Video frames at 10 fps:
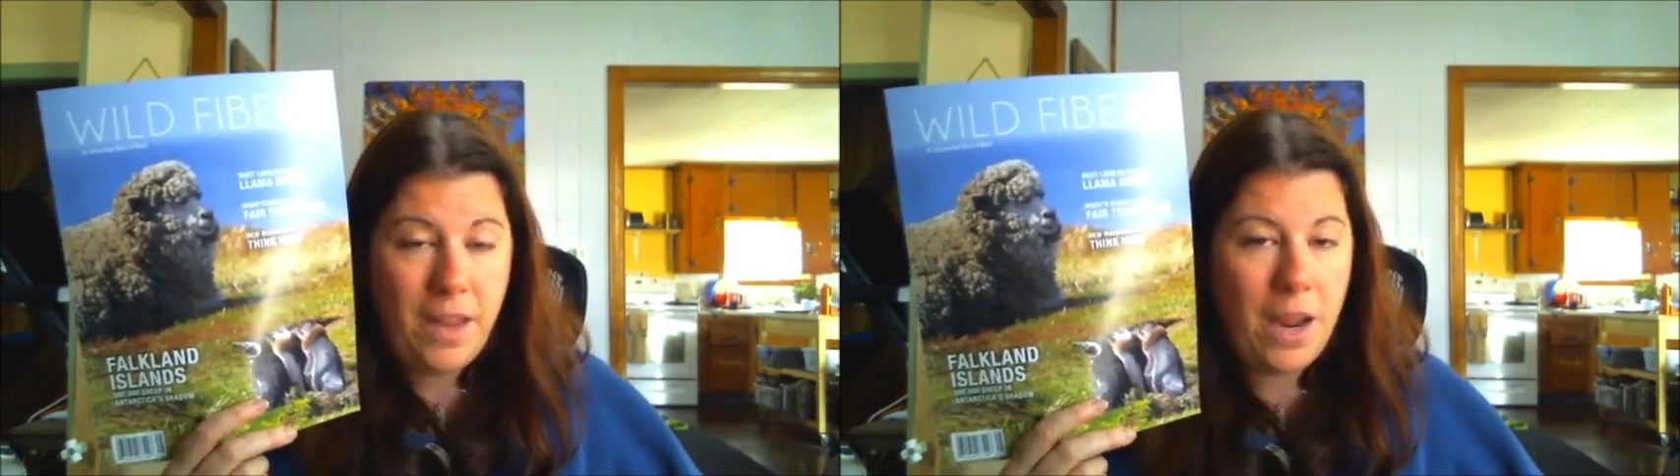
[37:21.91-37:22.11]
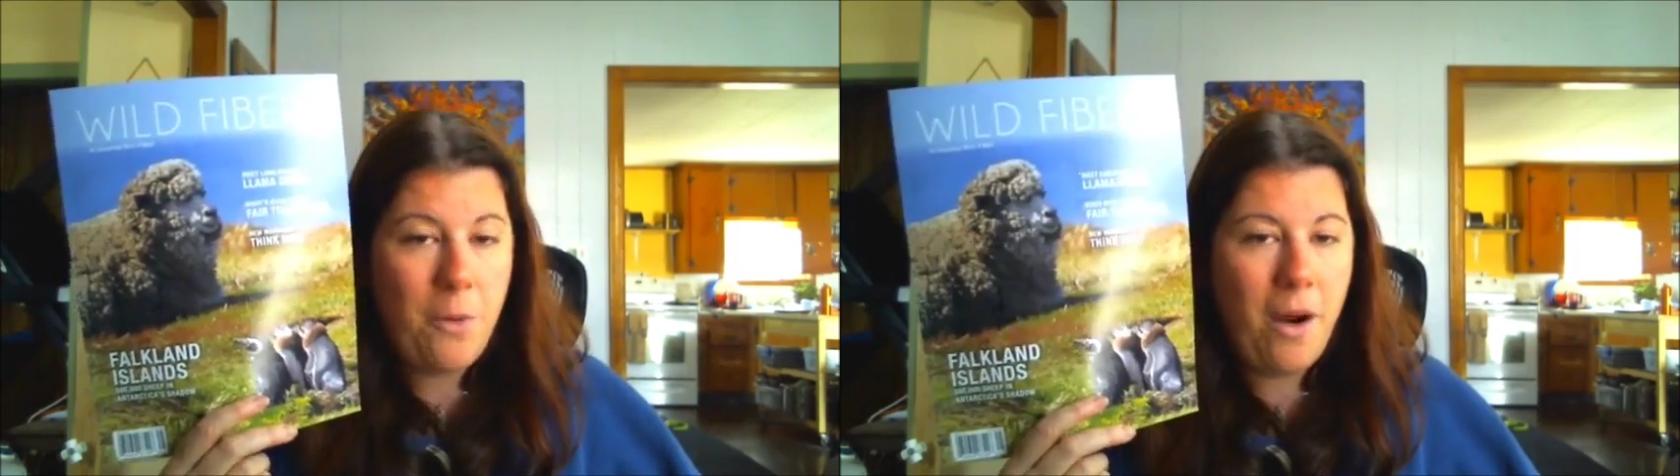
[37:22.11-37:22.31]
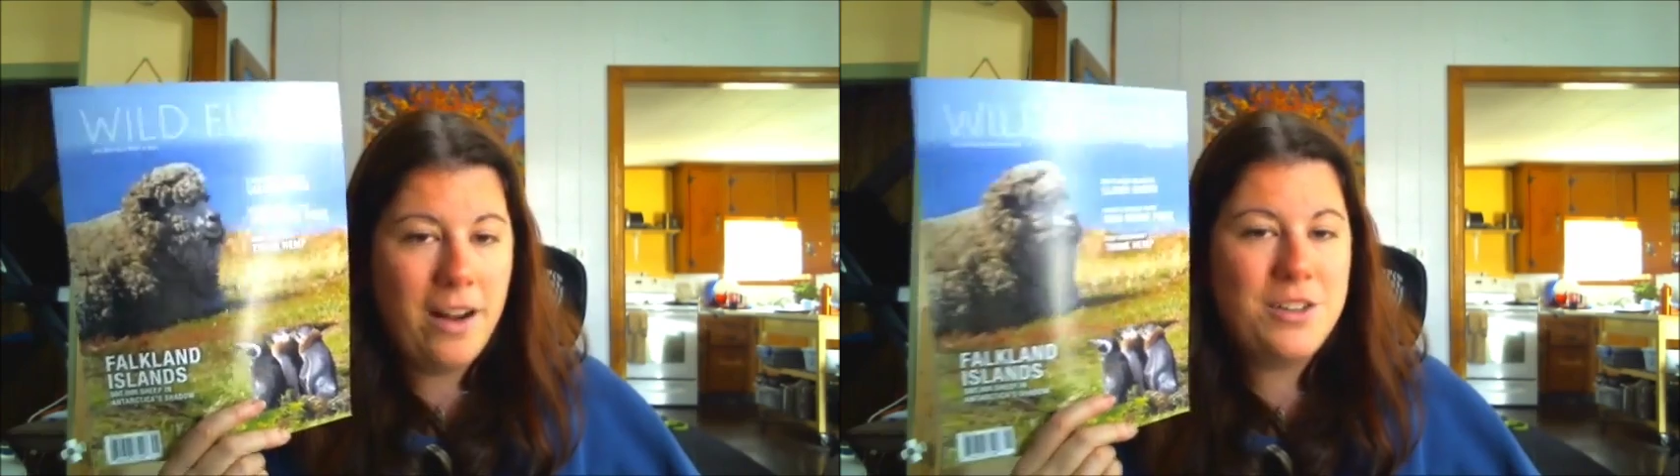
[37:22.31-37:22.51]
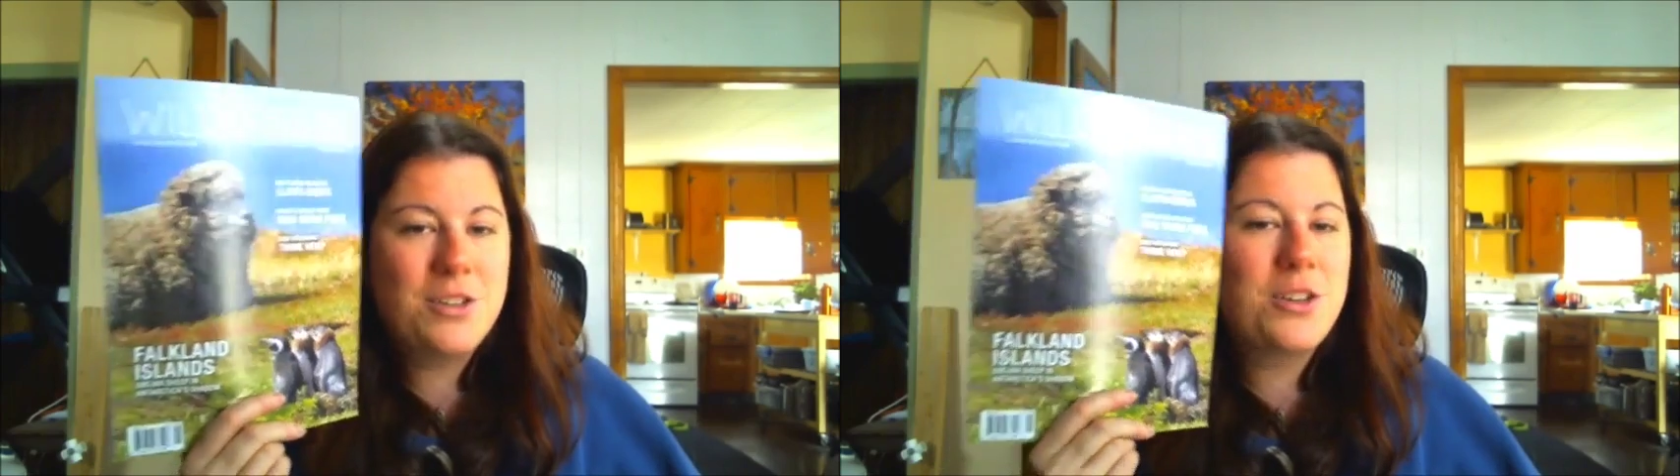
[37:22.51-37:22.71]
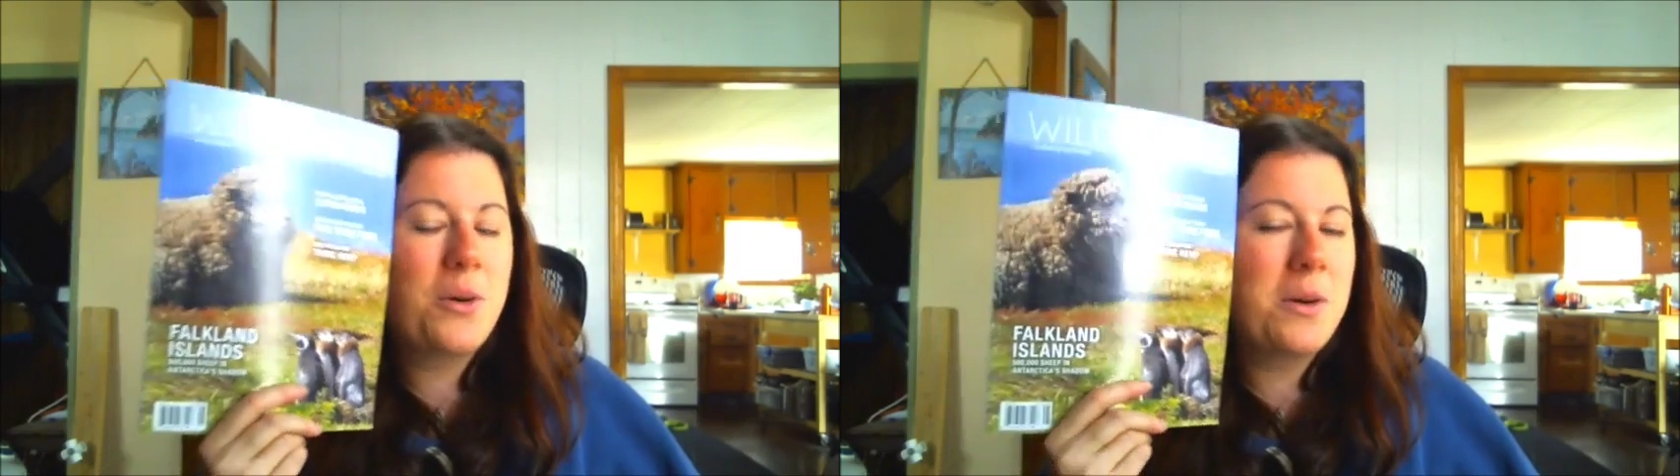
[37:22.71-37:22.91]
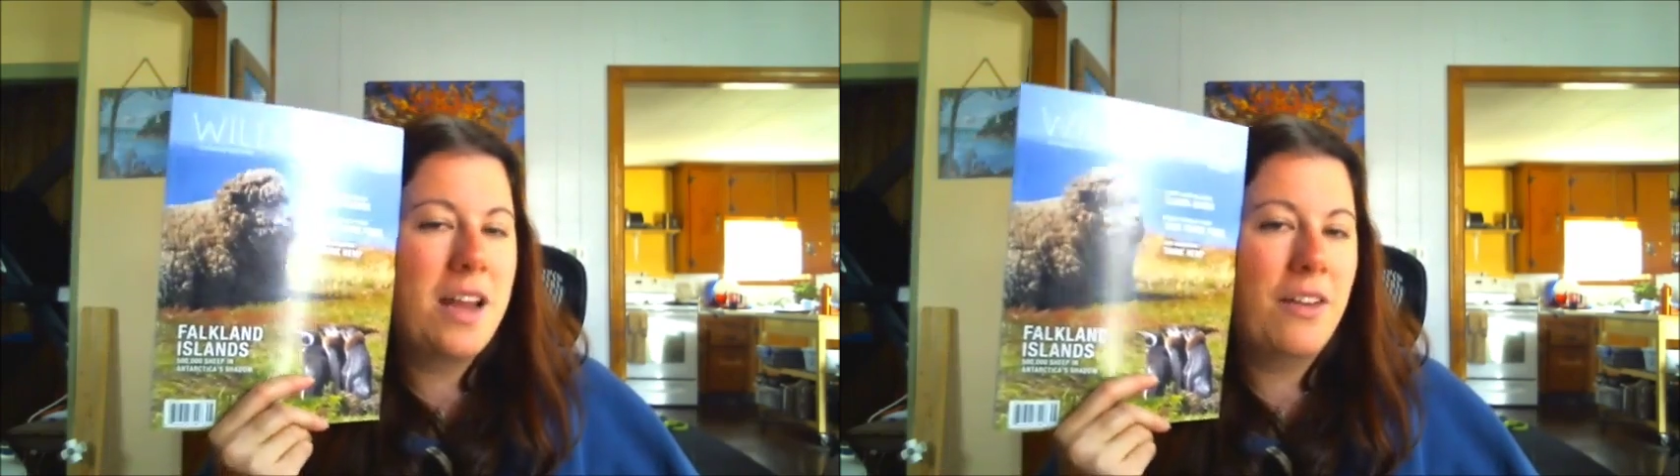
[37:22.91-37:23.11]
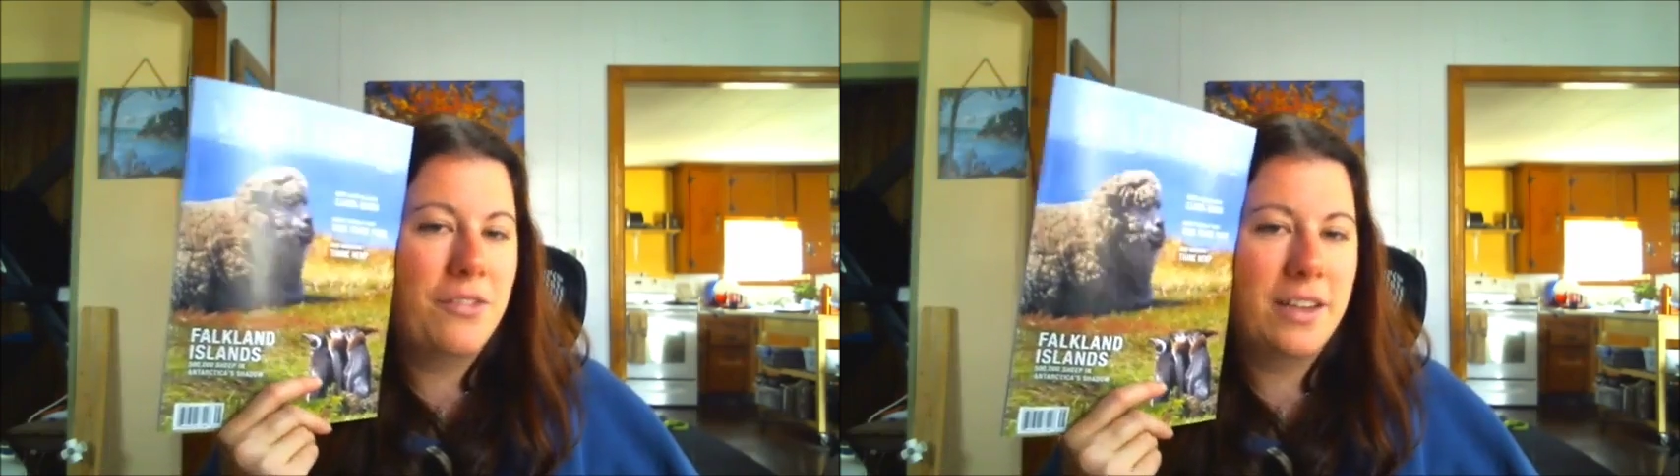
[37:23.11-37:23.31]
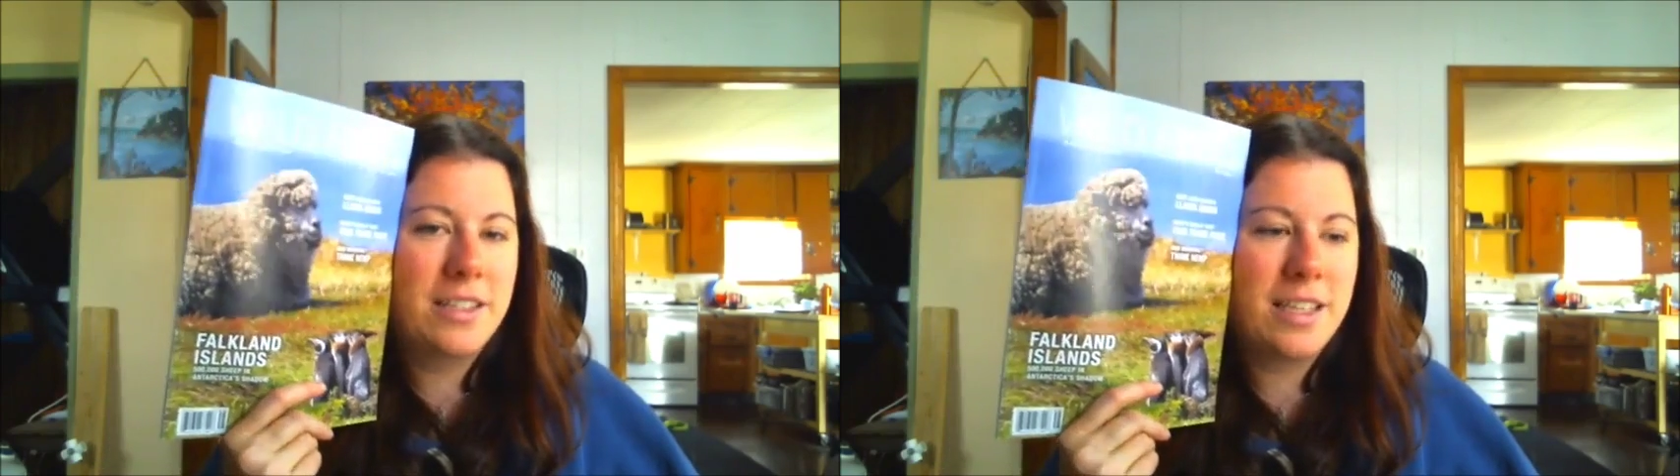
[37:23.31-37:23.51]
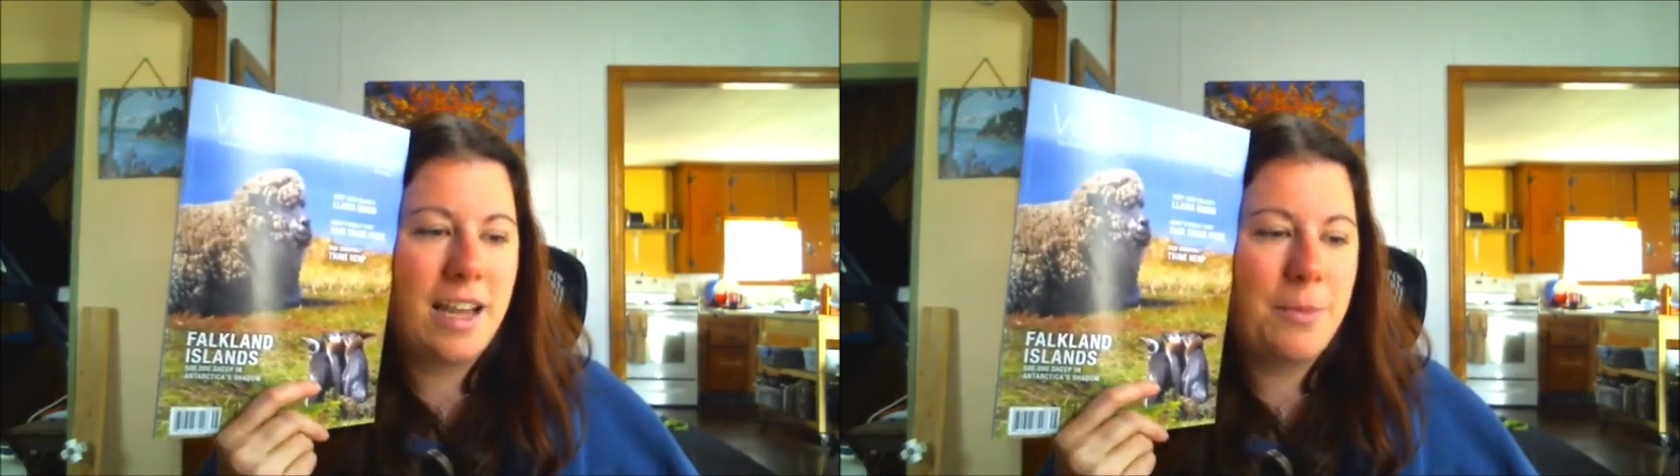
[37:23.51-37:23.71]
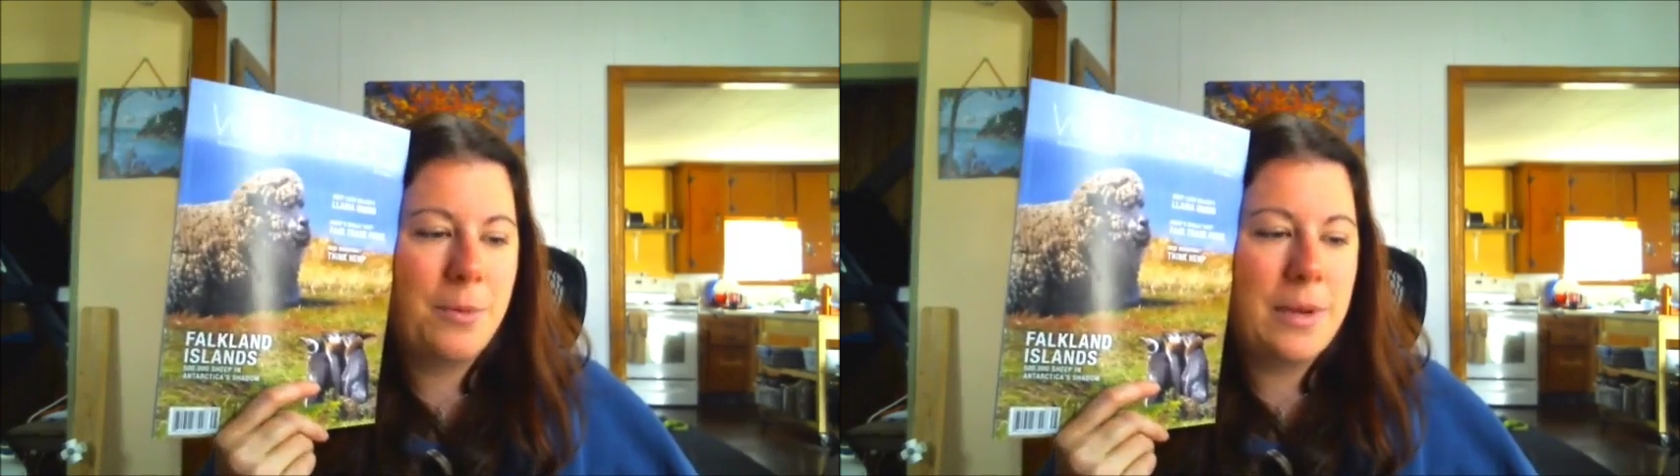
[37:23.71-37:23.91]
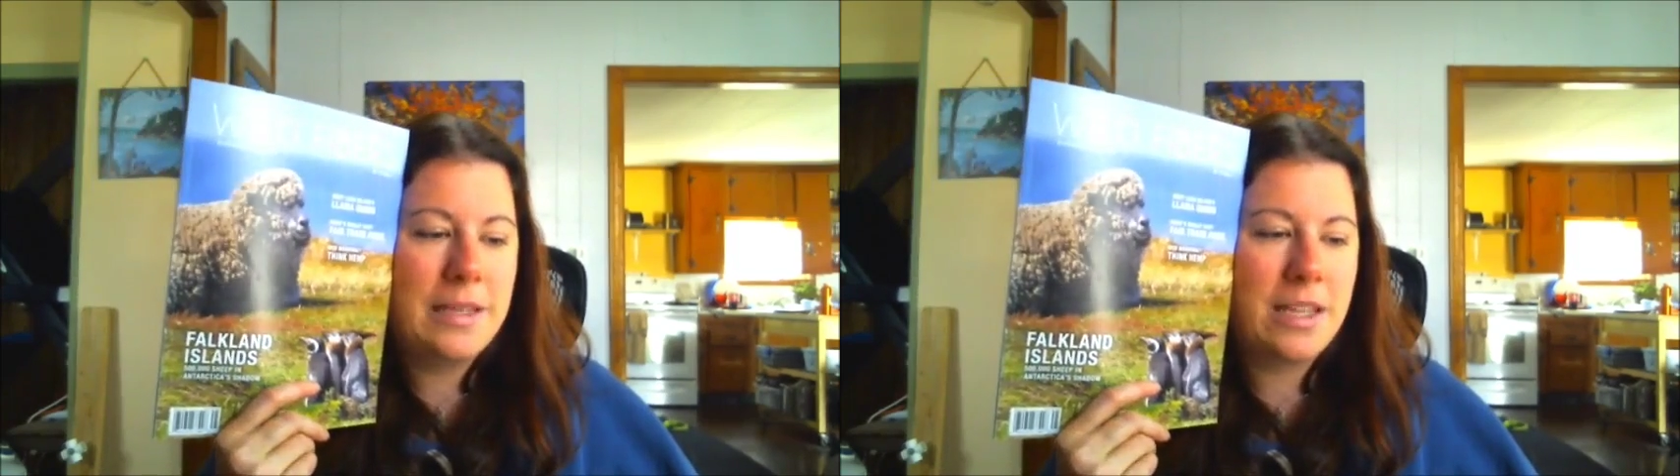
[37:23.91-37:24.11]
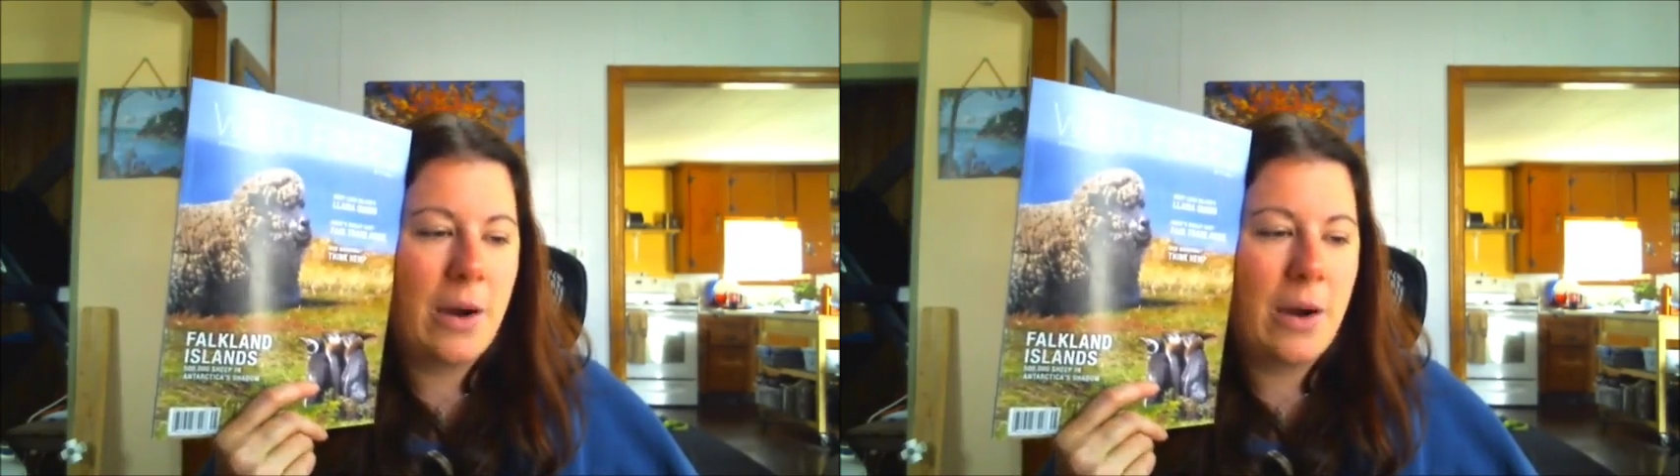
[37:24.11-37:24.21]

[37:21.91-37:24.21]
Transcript: I watched a show on Netflix a couple weeks ago.